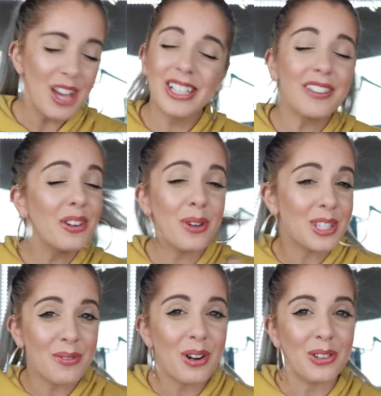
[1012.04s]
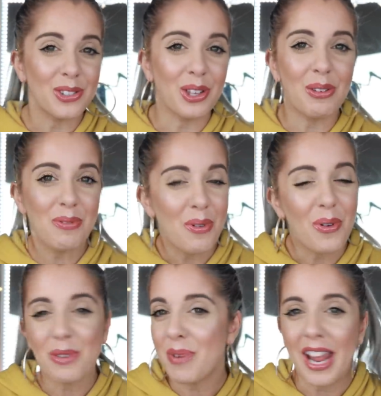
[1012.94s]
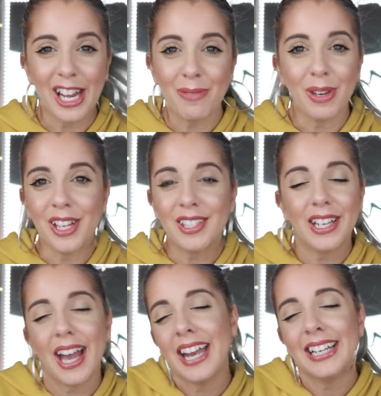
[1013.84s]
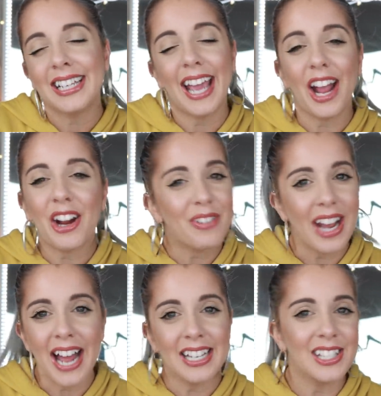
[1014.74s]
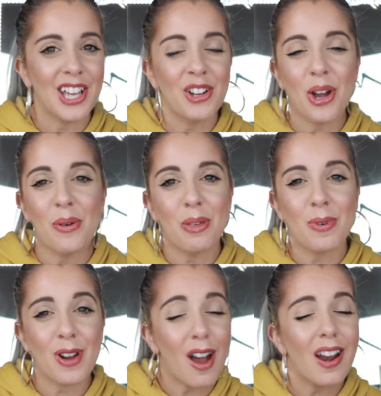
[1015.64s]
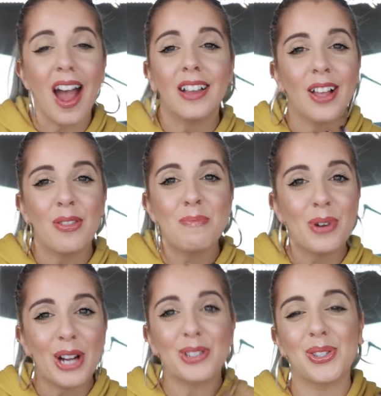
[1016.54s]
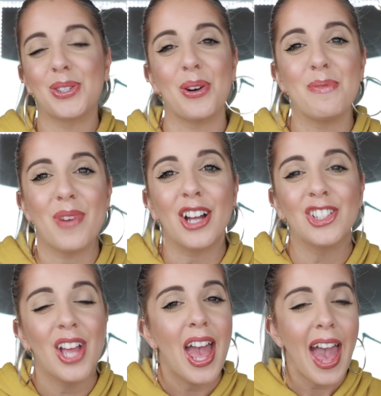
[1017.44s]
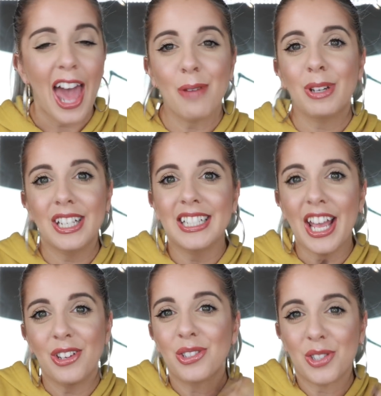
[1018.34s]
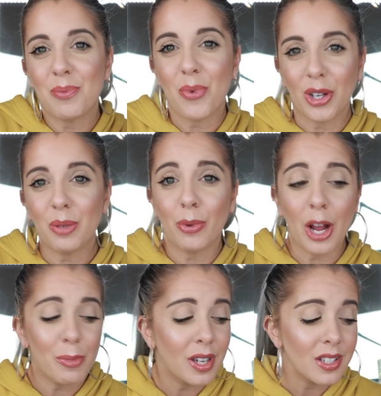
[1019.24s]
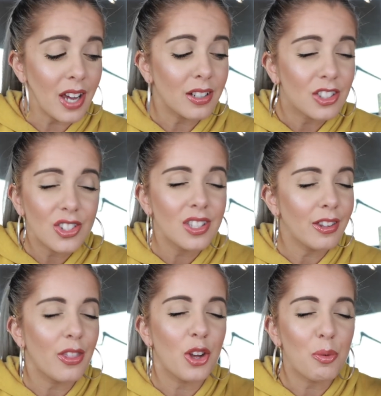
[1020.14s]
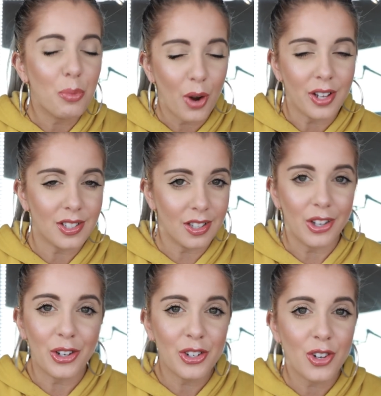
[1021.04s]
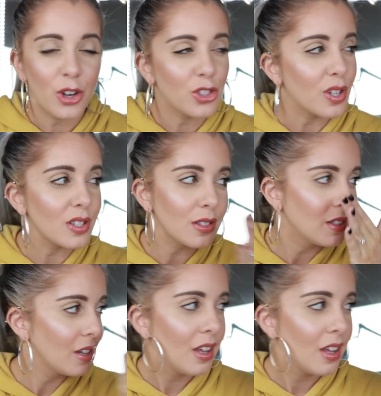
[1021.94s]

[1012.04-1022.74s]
It definitely wasn't what I was looking for by any means. Like I didn't care if I had discount code with them or not. I love the brand so much and I'm going to continue to support the brand because I just think that their pressed glitters are just